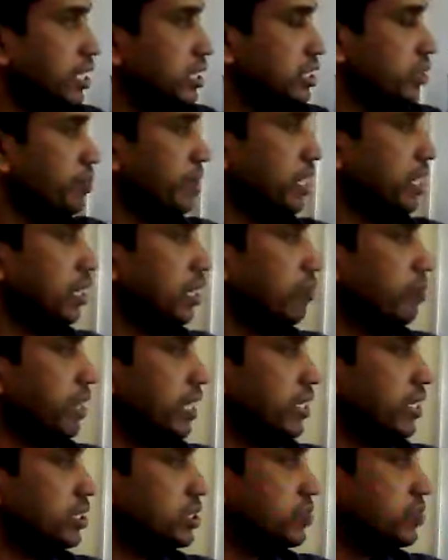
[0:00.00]
it separately,
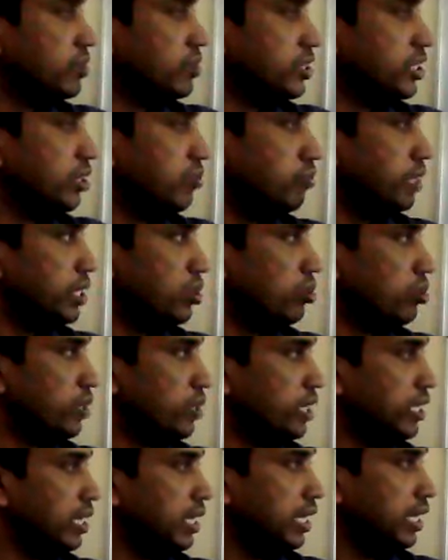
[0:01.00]
minus Vm by
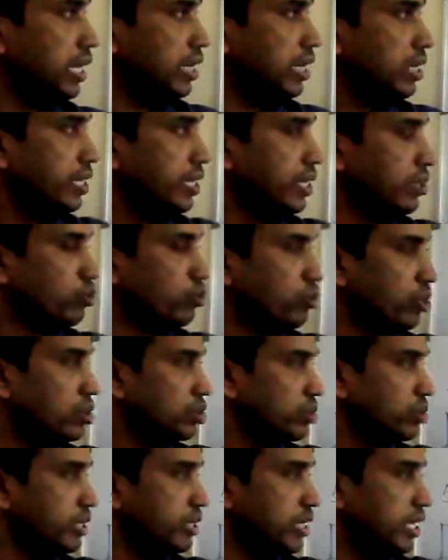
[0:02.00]
omega L into
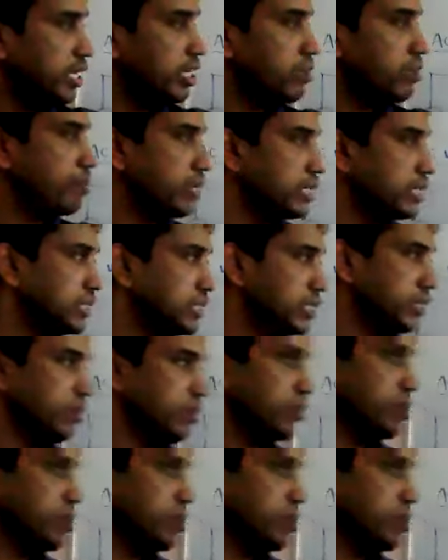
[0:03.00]
cos omega t plus c.